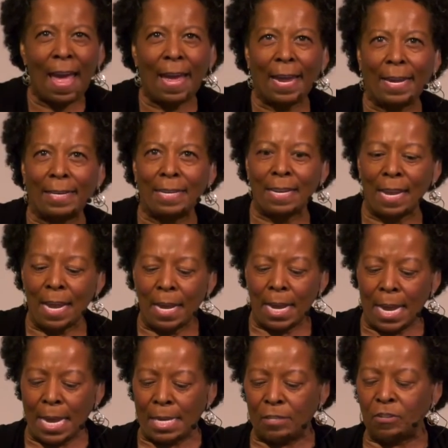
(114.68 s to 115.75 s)
And
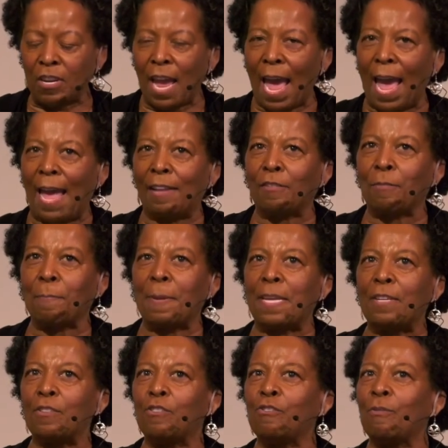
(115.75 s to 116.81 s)
each
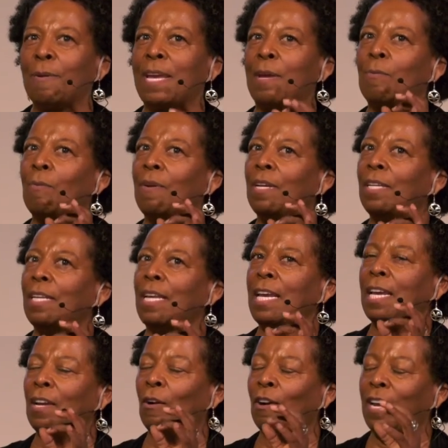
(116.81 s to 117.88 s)
aspen tree
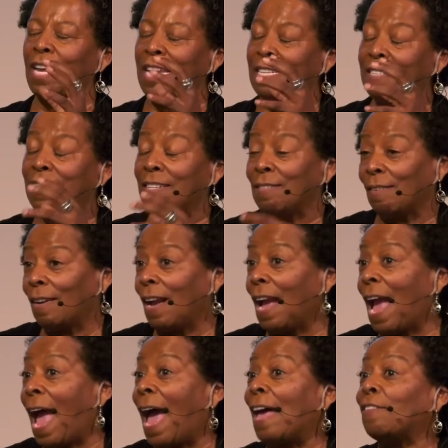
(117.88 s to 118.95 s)
really, or each
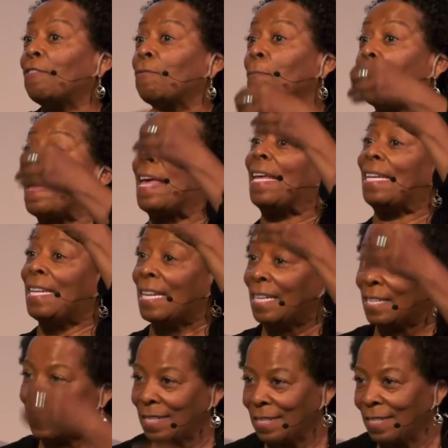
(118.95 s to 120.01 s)

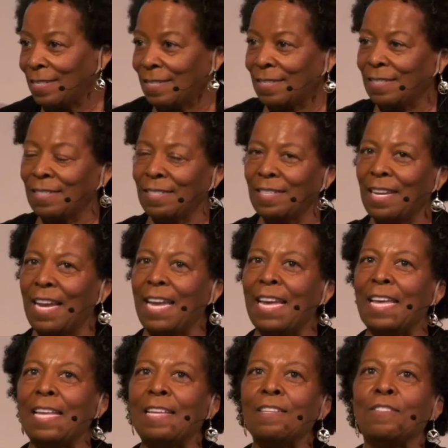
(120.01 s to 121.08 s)
aspen
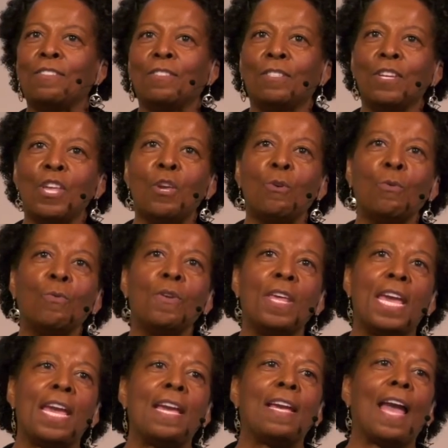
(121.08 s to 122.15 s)
is
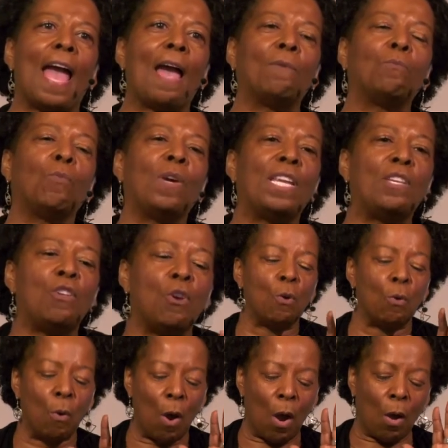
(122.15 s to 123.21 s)
unique. And
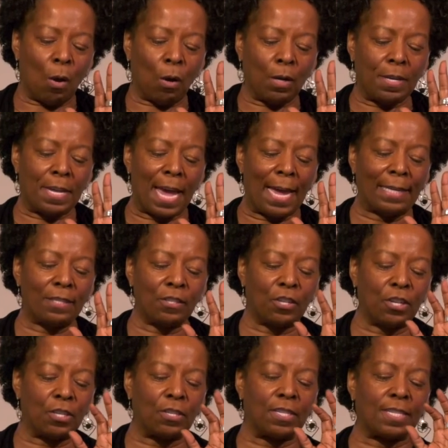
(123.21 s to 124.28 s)
you get
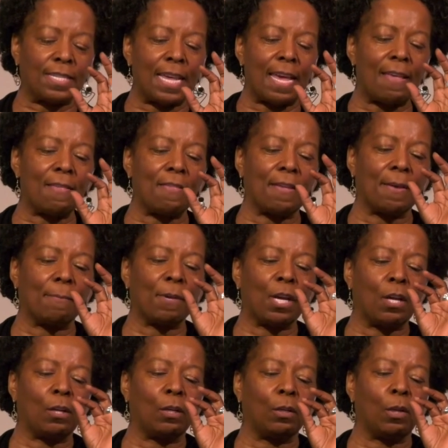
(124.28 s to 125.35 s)
to see
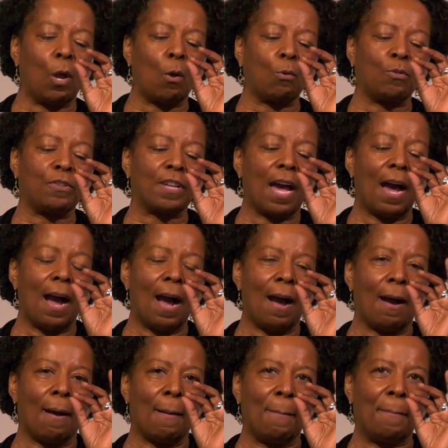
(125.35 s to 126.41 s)
them close
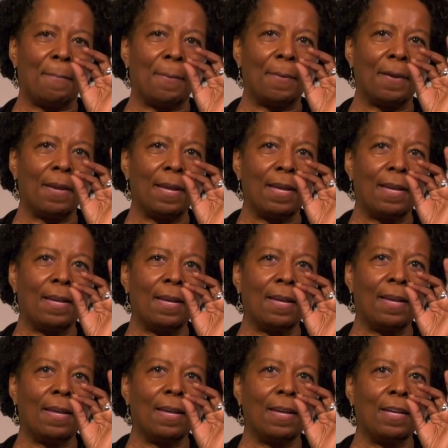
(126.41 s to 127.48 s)
up,
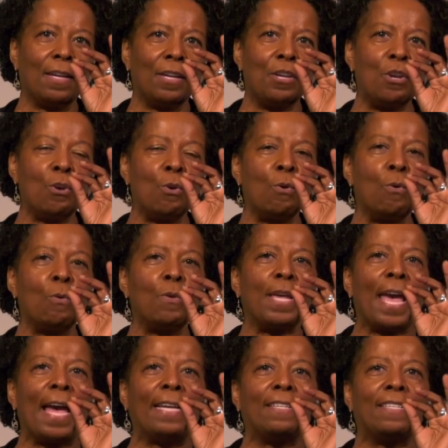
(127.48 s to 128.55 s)
you
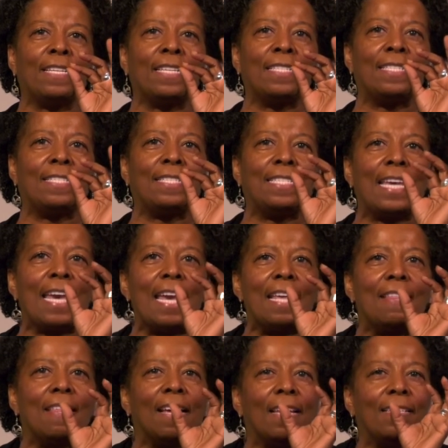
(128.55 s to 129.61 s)
get to
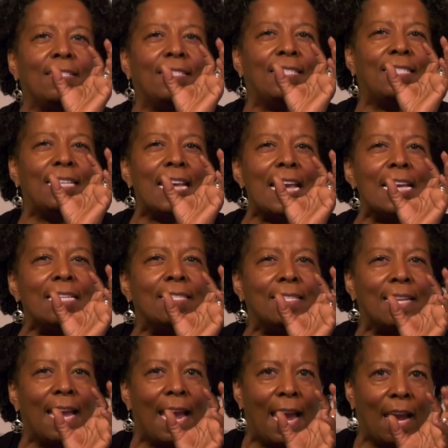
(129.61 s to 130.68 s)
see the
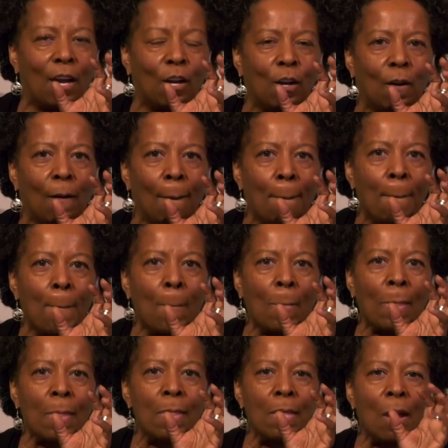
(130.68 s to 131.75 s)
detail.
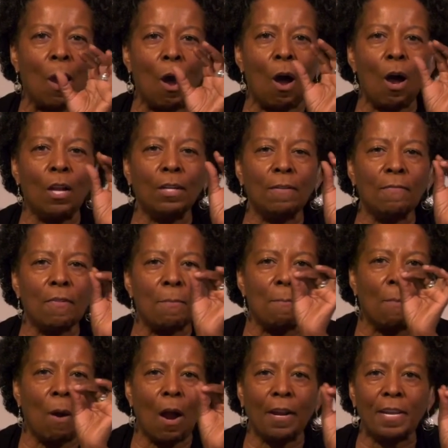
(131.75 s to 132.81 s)
All of the
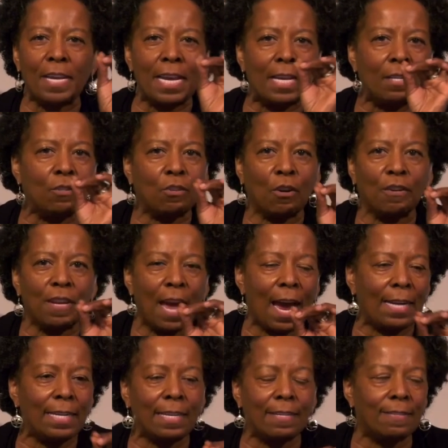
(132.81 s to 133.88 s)
markings are
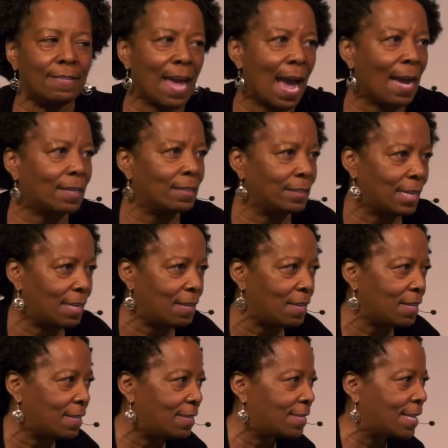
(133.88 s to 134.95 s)
not exactly
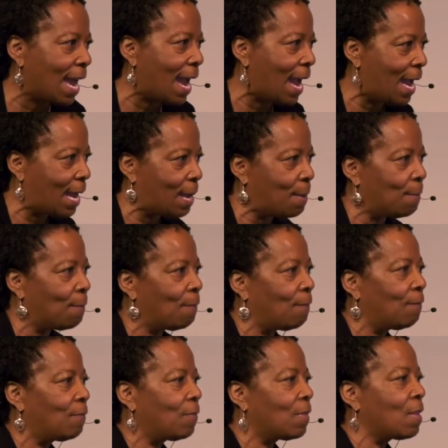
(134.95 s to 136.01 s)
the same.
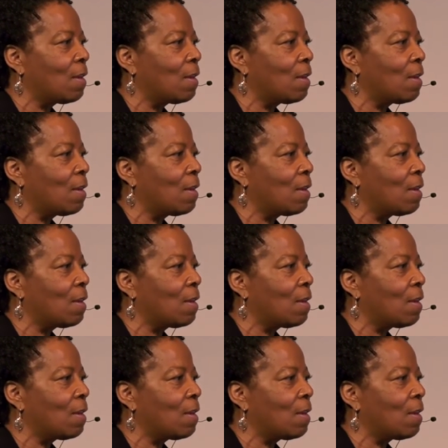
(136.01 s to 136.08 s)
